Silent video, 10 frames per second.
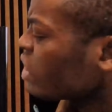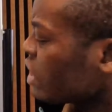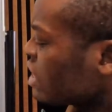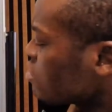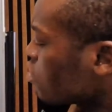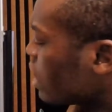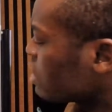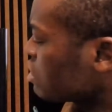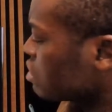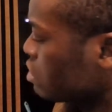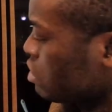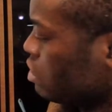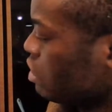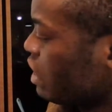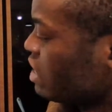Let's look at this
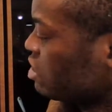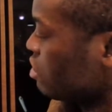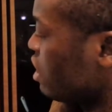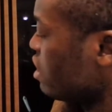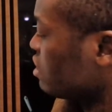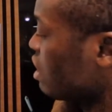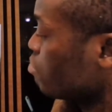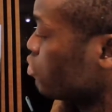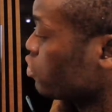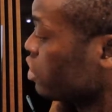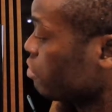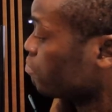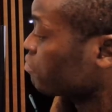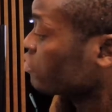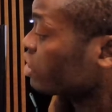last example here.
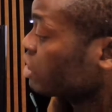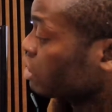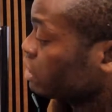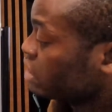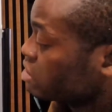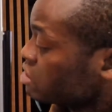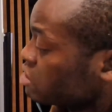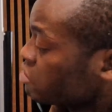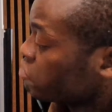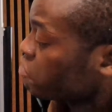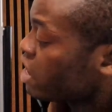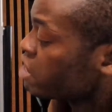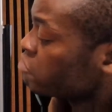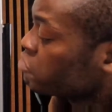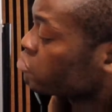That is
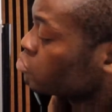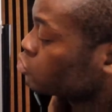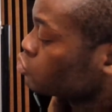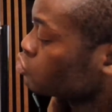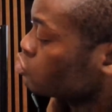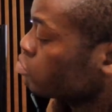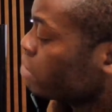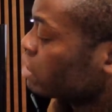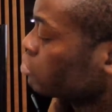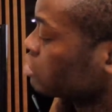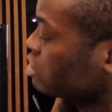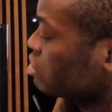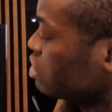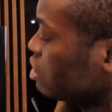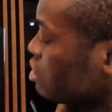5 root 2 minus
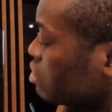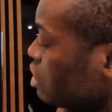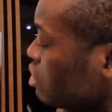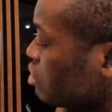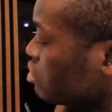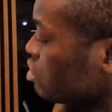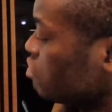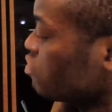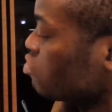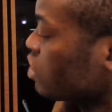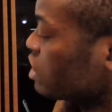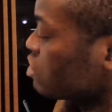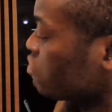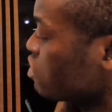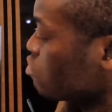this and this and this. If you look at
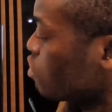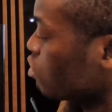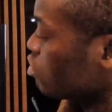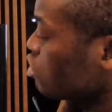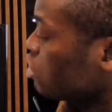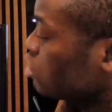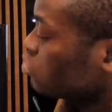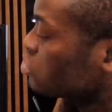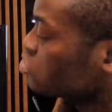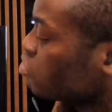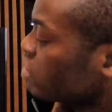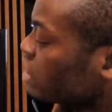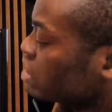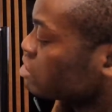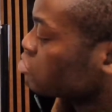it very well, you discover
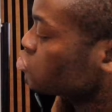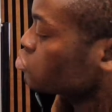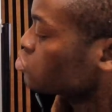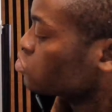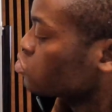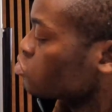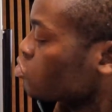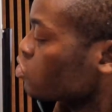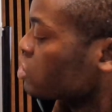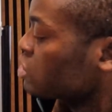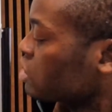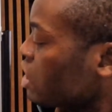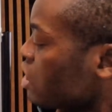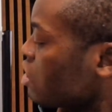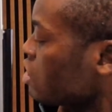that root 2 is
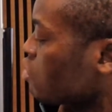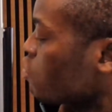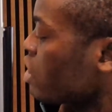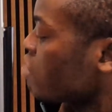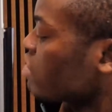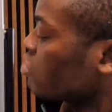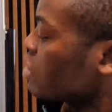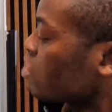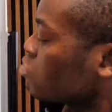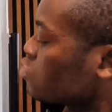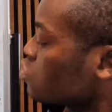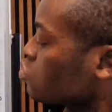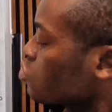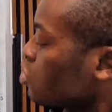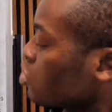here. We have another root
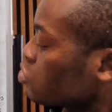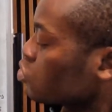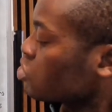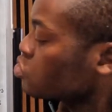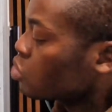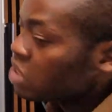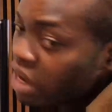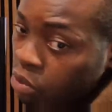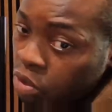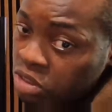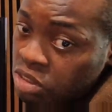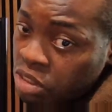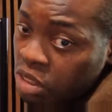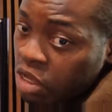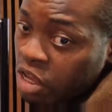2. So this one are what?